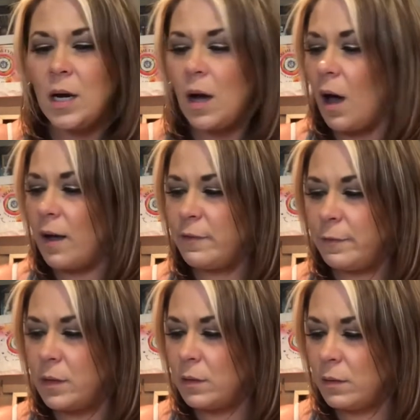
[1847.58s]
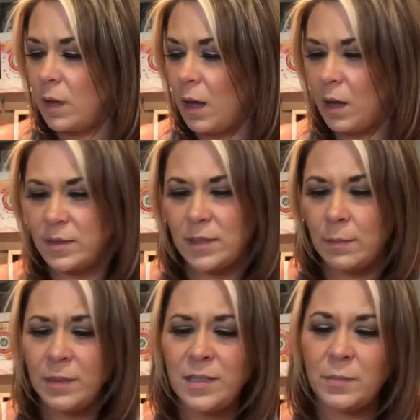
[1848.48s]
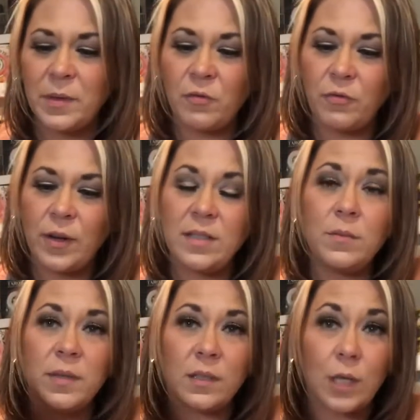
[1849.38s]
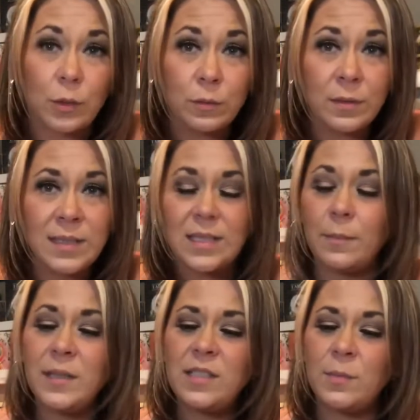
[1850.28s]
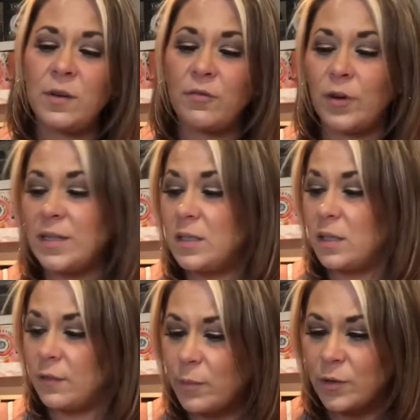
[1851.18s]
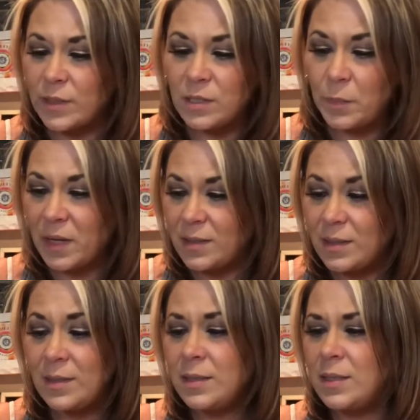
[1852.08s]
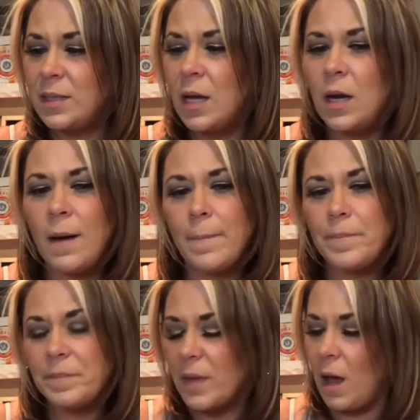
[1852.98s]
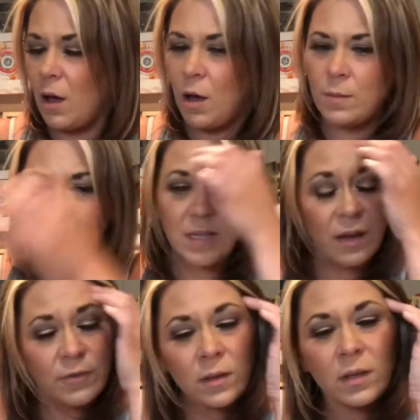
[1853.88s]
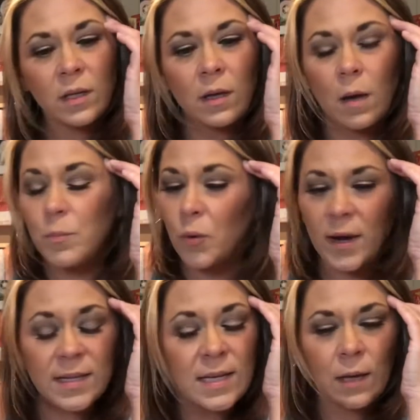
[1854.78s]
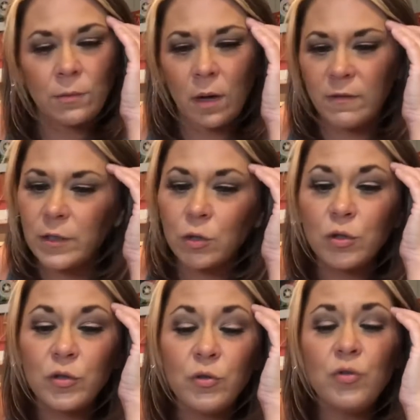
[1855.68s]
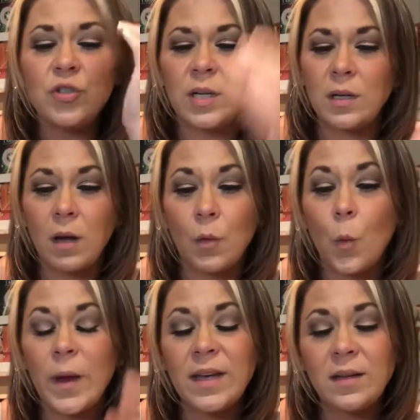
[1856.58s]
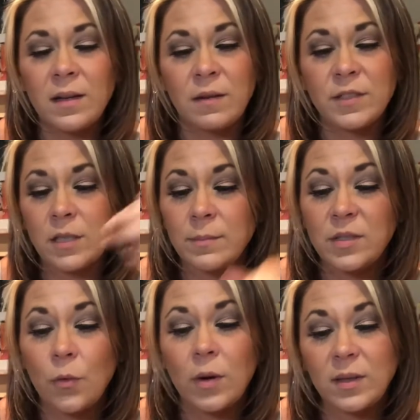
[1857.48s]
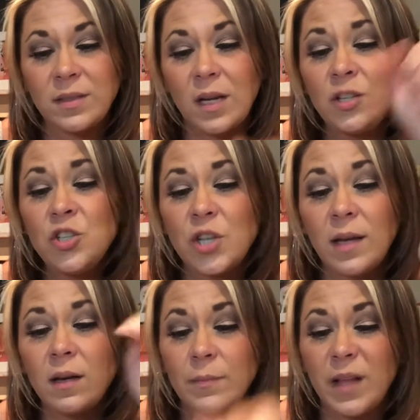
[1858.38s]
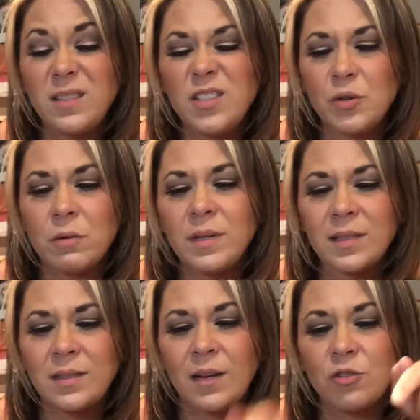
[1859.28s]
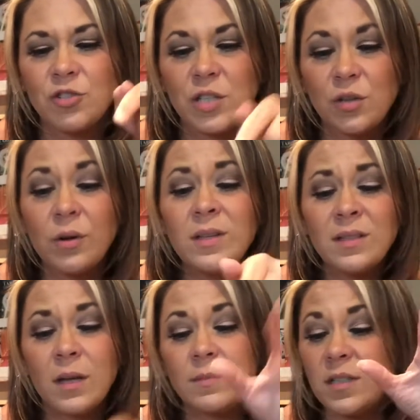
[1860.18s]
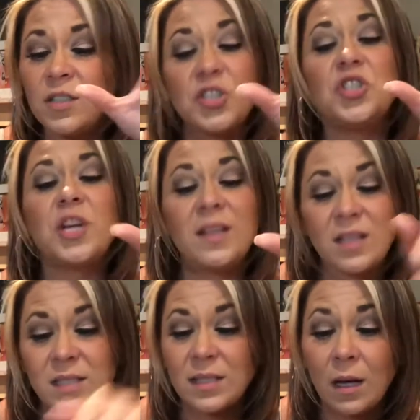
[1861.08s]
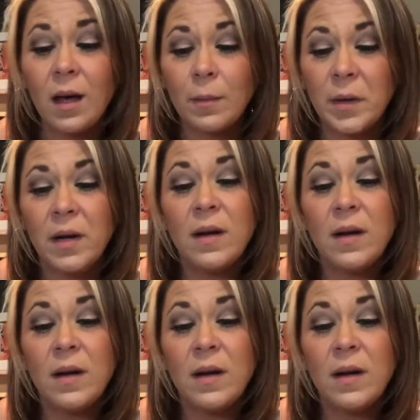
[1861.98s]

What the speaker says: I feel somebody's been afraid to be alone. Somebody's been afraid to give up their independence. Definitely a breakdown of an illusion, an awakening of some sort, a sudden shakeup. That's Uranus energy. Uranus comes in to shake things up.